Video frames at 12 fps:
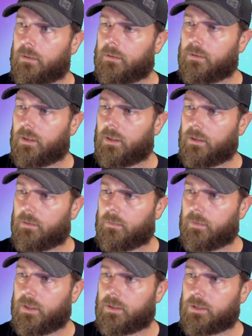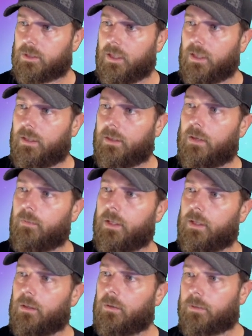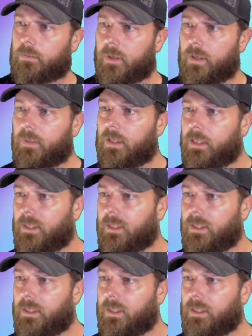Okay, the witch. And there we go, the 3 monkey